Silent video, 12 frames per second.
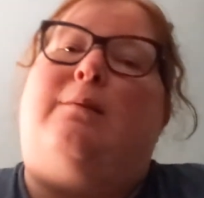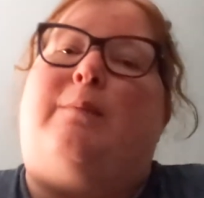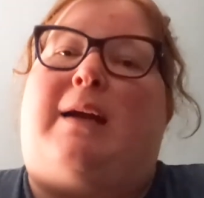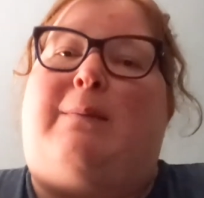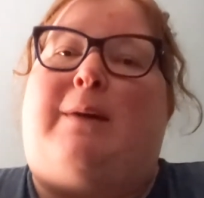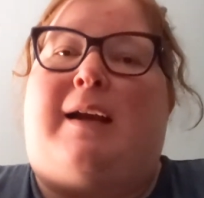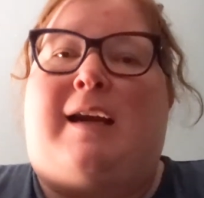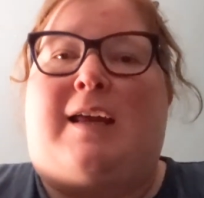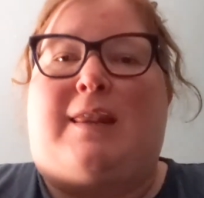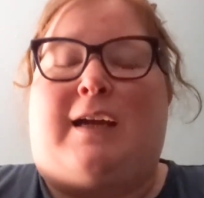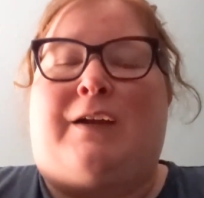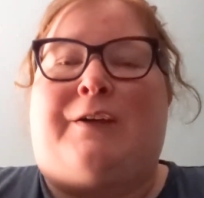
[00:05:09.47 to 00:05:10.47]
my Buy
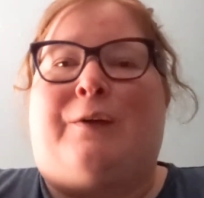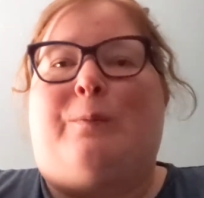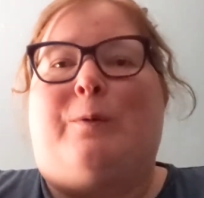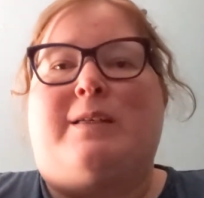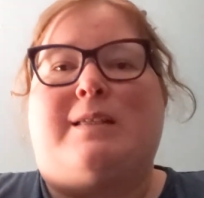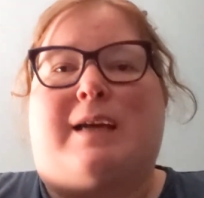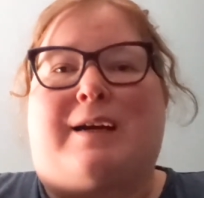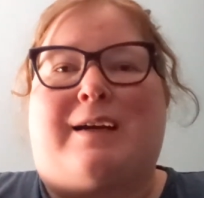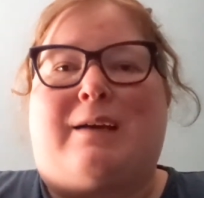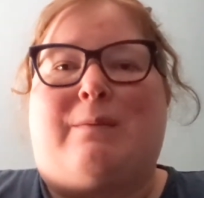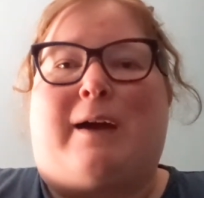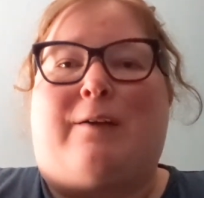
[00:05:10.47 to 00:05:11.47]
Nothing group was
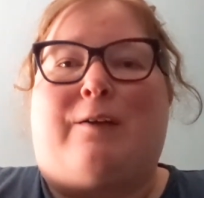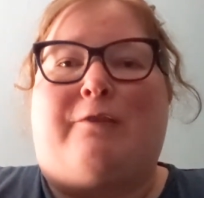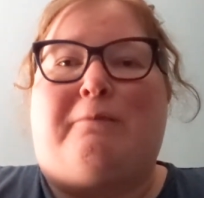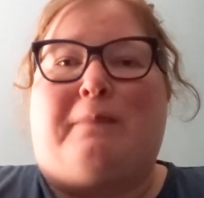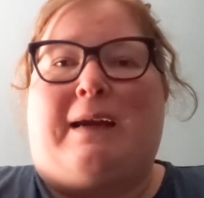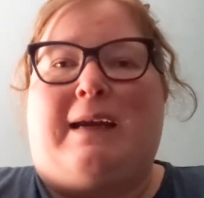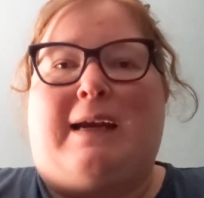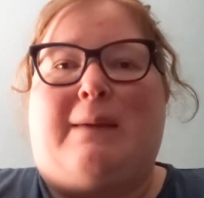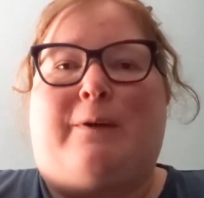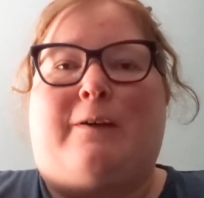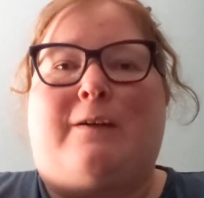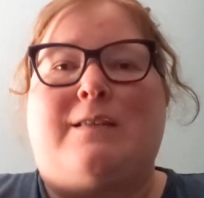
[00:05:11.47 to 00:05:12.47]
started by one of my
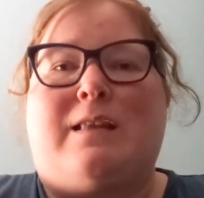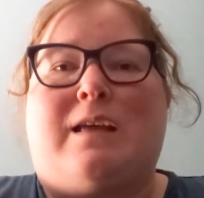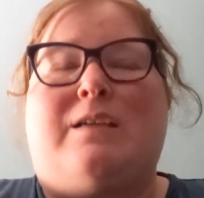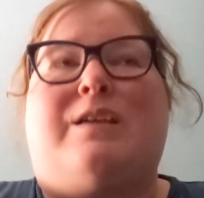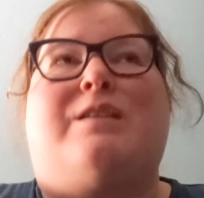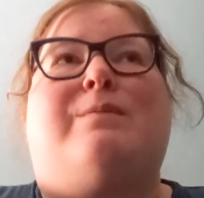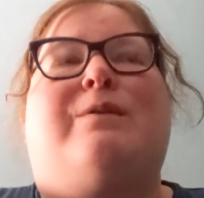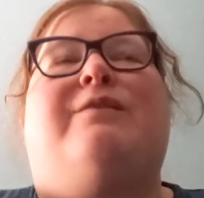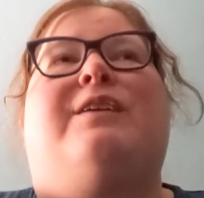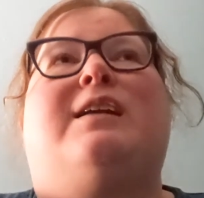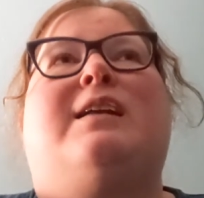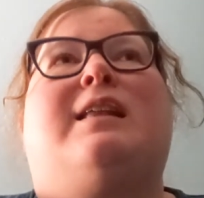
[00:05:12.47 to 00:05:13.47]
neighbors that just
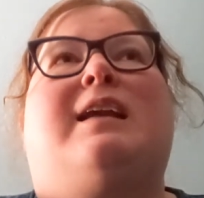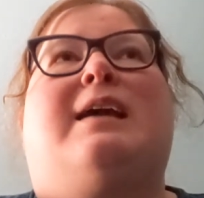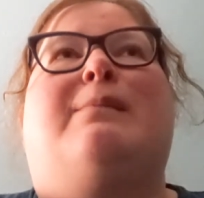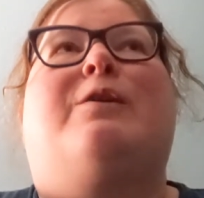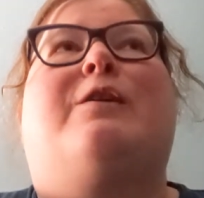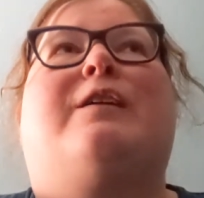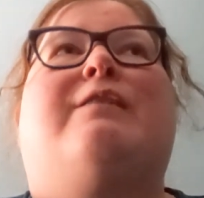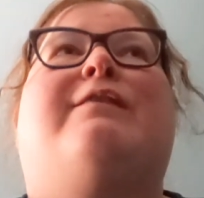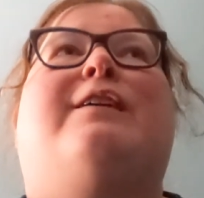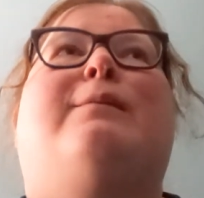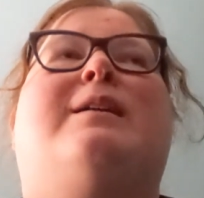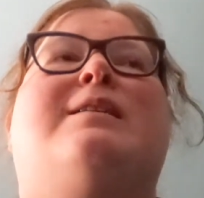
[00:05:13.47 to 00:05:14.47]
moved into the neighborhood a
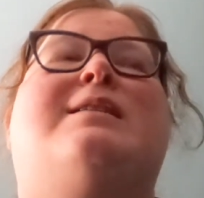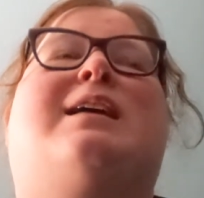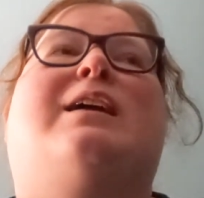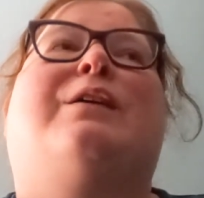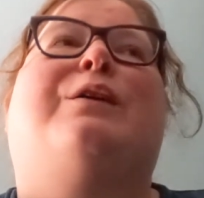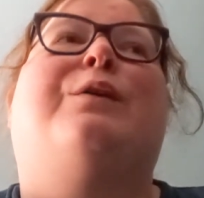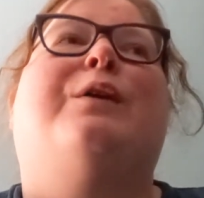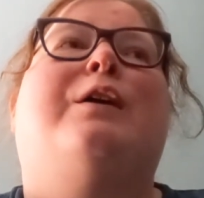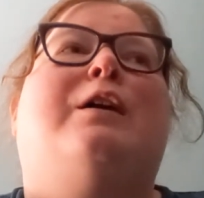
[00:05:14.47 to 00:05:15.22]
few months ago.